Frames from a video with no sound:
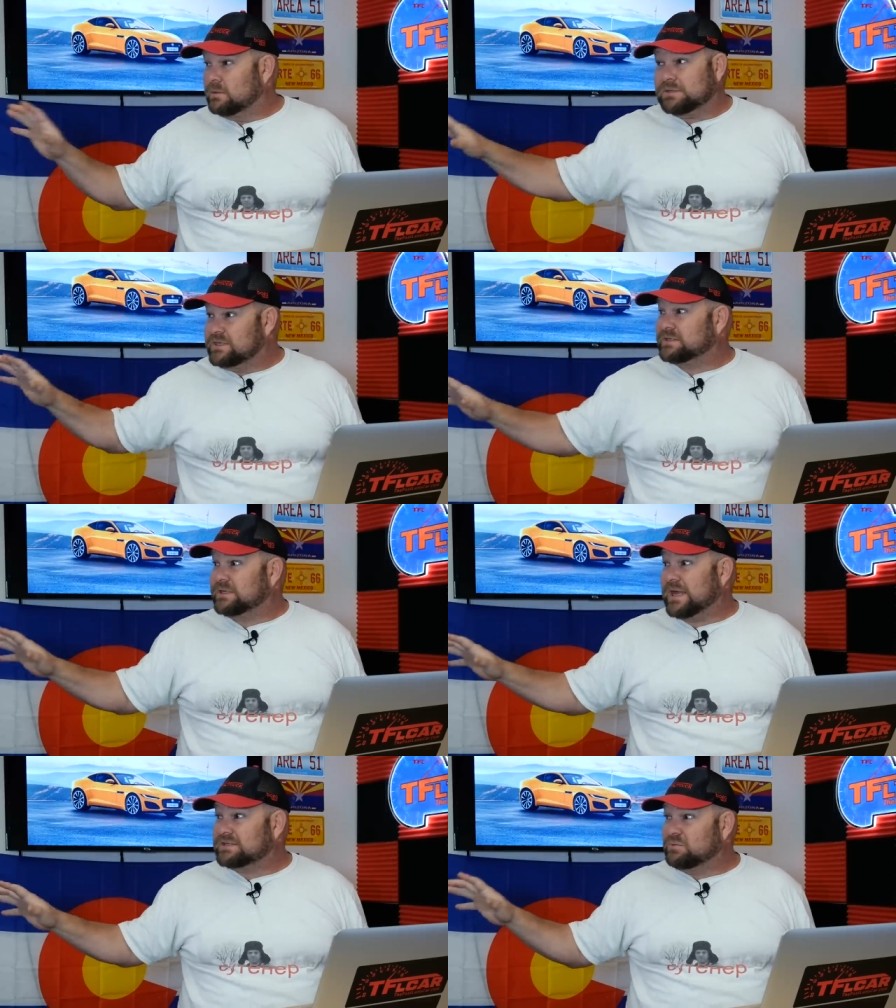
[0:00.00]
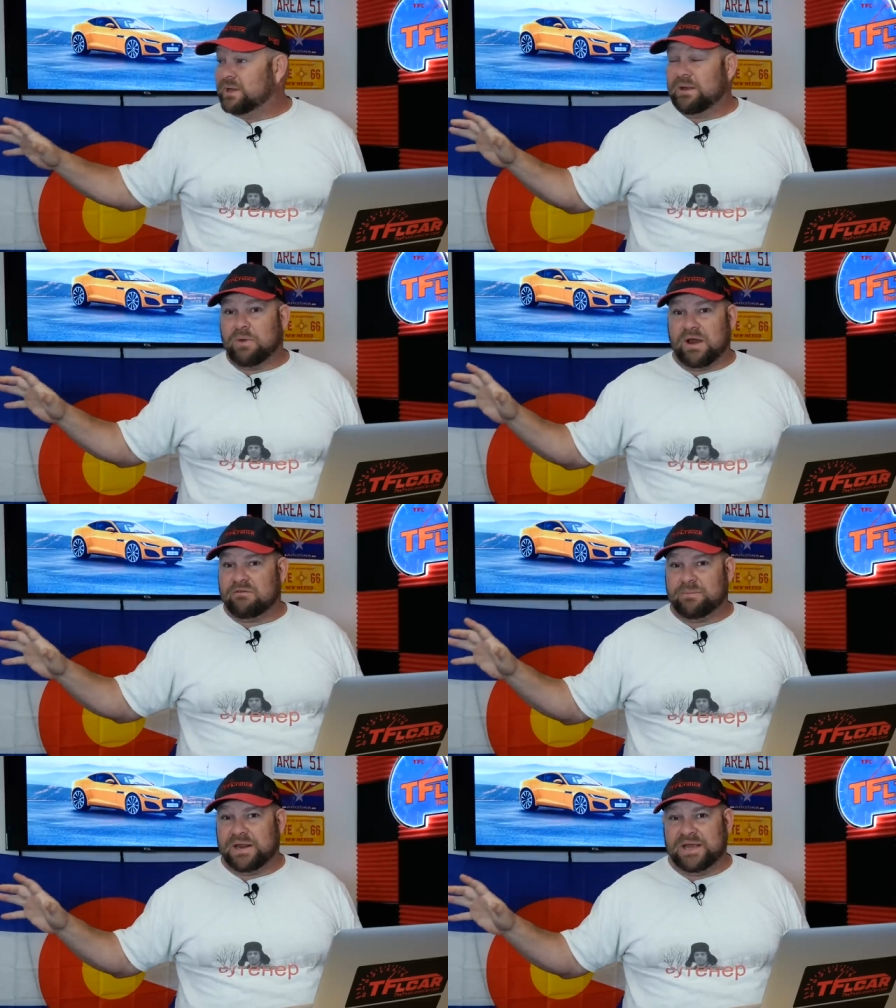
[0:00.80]
Seriously, that's really where
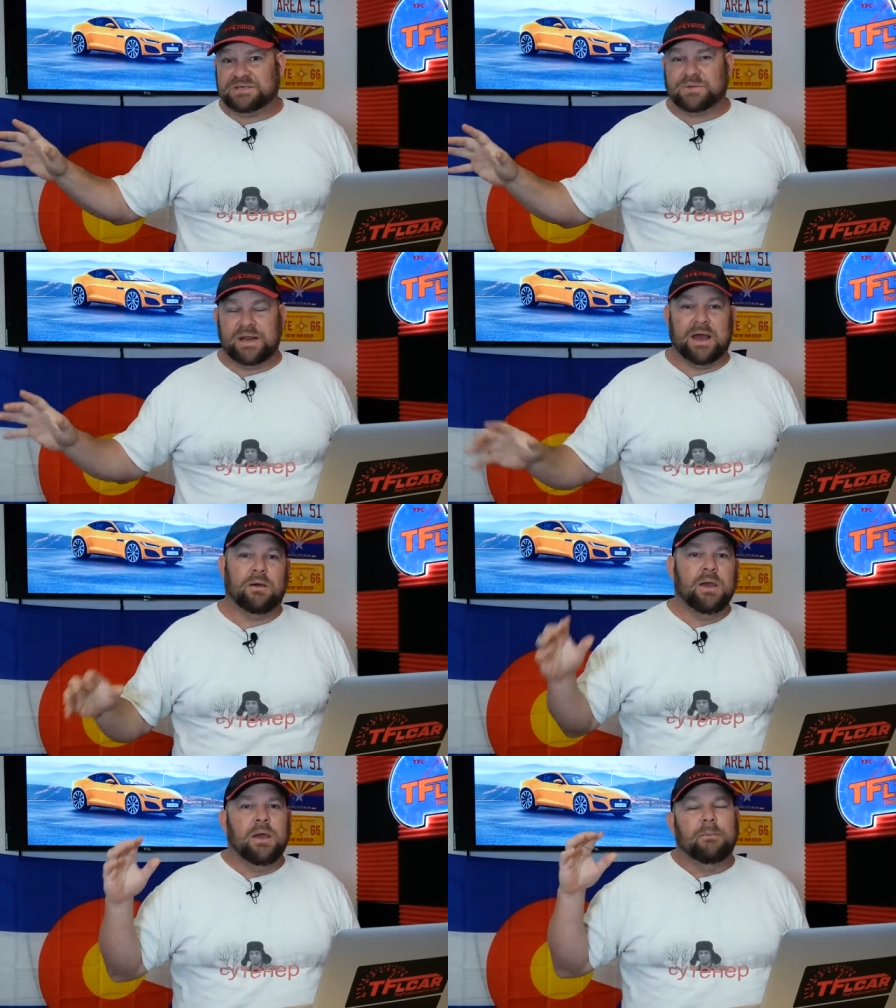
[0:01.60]
everybody is right now.